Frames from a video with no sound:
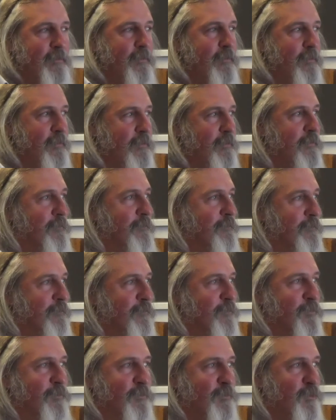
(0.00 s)
Huh.
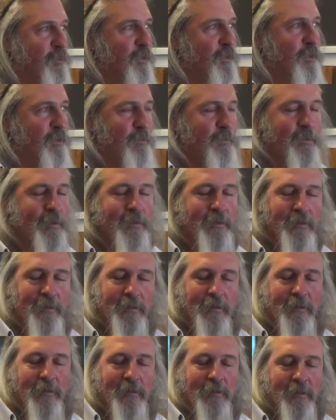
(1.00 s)
It's cute.
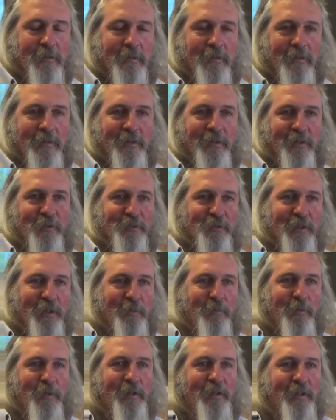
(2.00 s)
You know, so
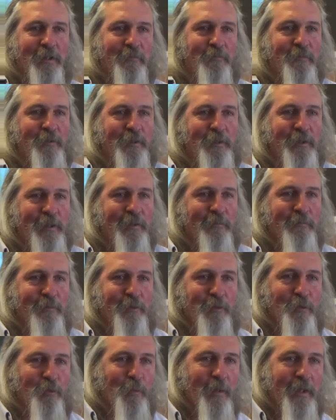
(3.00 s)
that way he could feel you out real
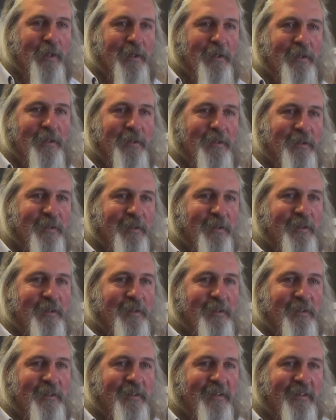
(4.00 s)
quick.
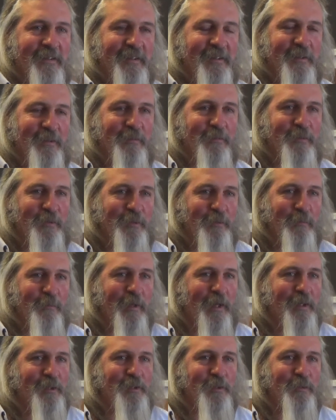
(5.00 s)
You know, if you know
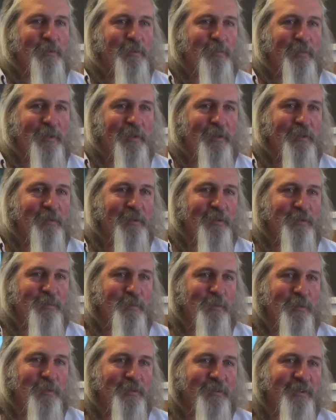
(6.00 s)
actually the meaning of these
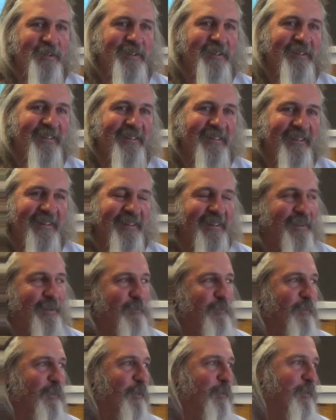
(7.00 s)
words. Like,
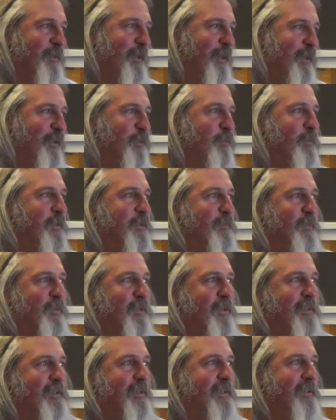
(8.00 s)
oh yeah, are you in the
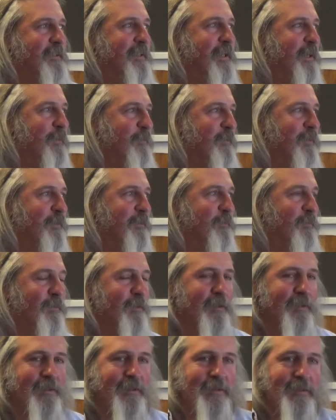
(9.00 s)
parking lot? Yeah, I'm in the
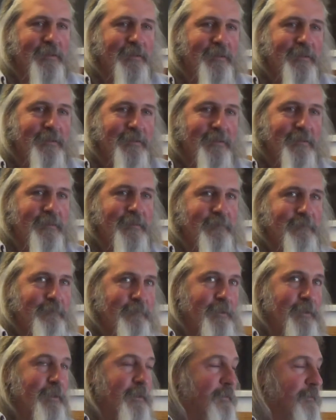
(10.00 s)
parking lot. Oh,
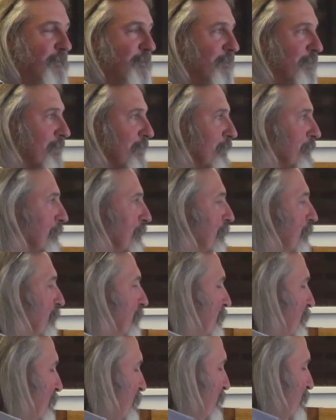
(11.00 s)
really?
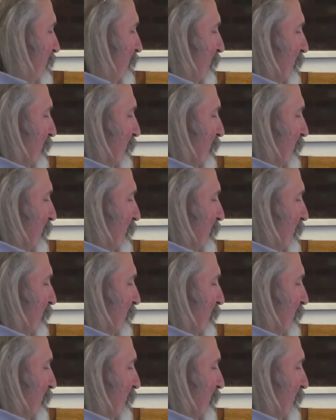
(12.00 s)
Okay.